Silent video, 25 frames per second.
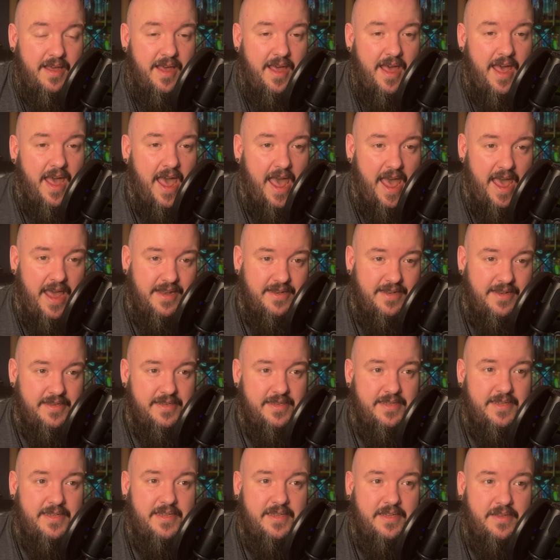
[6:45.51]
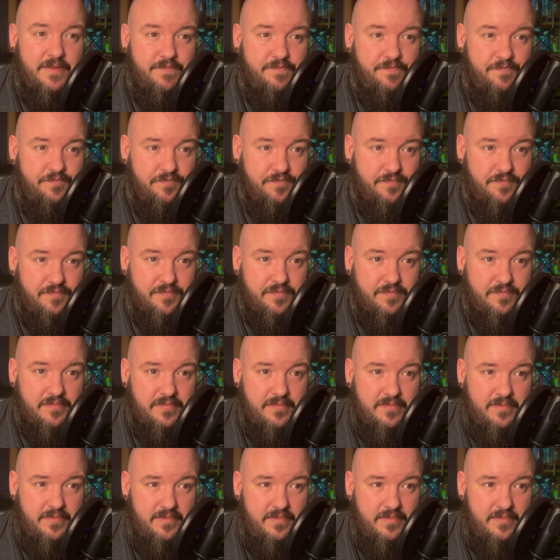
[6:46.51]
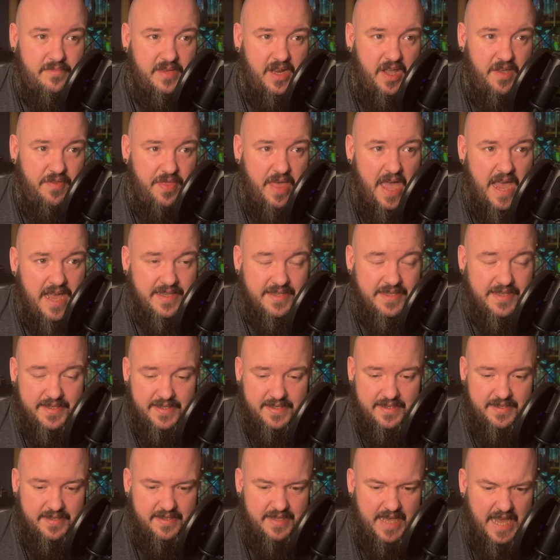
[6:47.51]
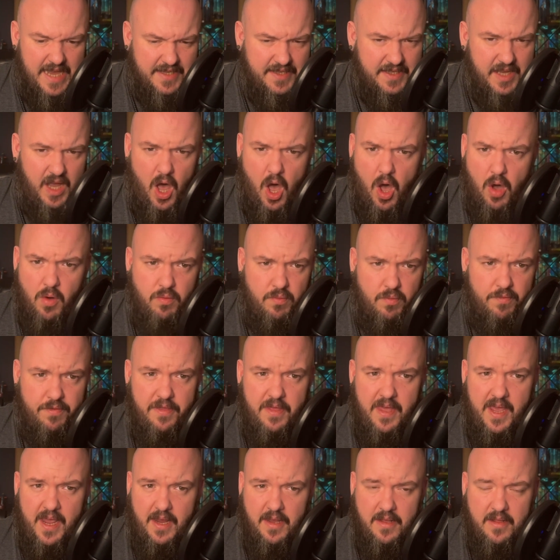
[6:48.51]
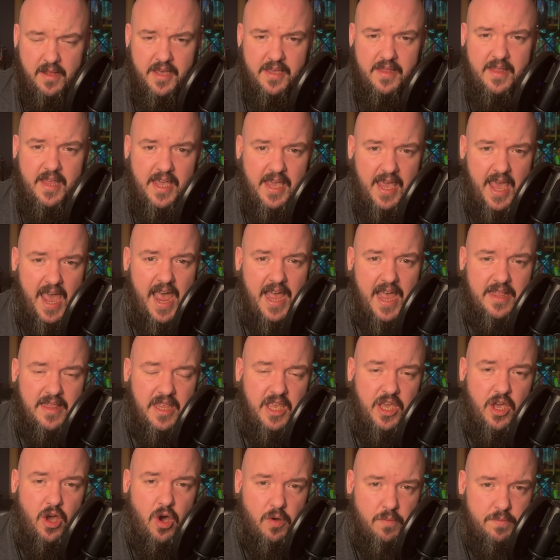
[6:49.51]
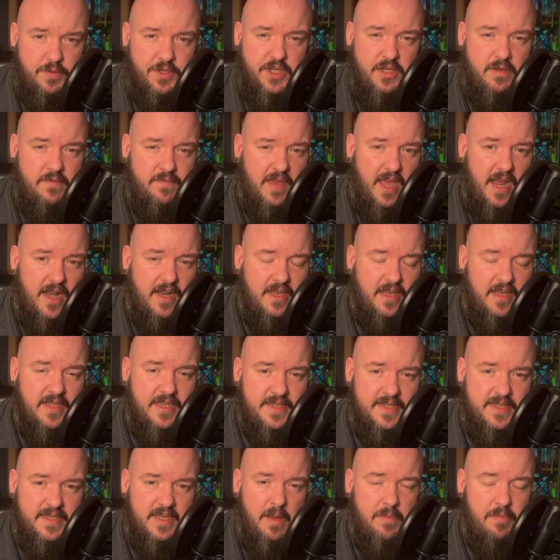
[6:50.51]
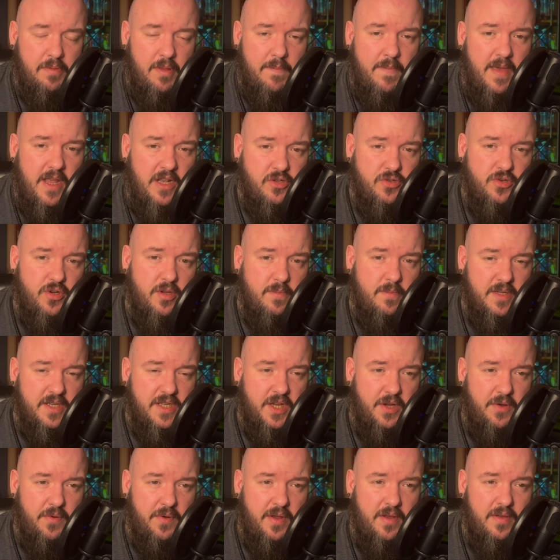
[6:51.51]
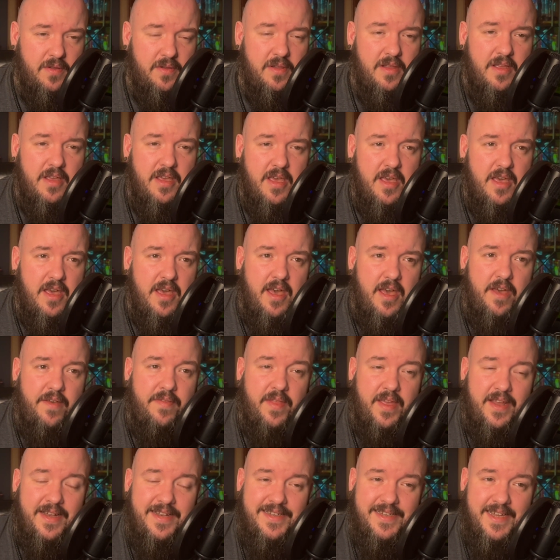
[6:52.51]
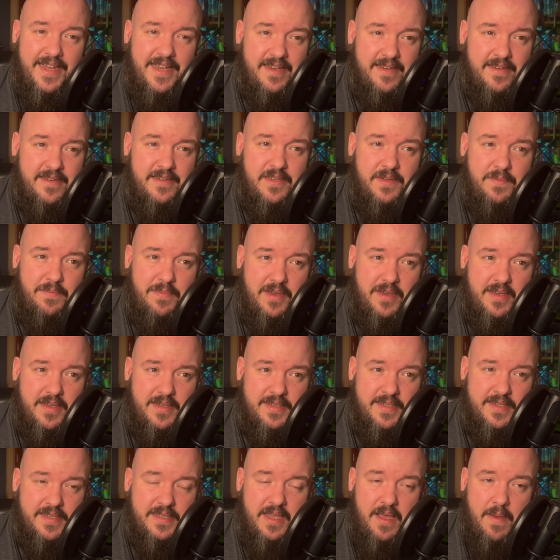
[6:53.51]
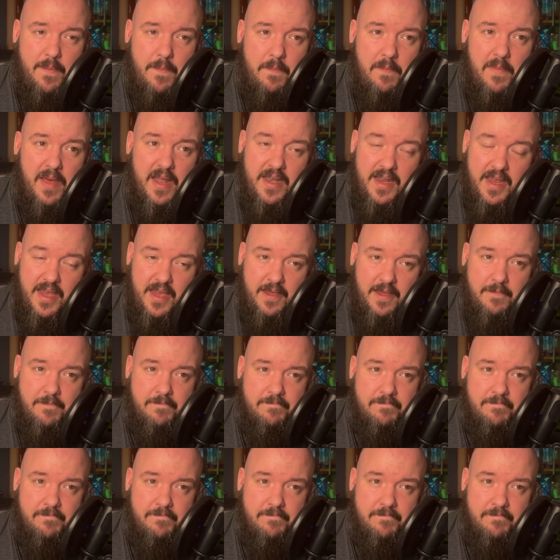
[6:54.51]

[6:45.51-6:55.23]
And that's that's a whole thing. Like they had the option of getting this supplementary material and they didn't because money.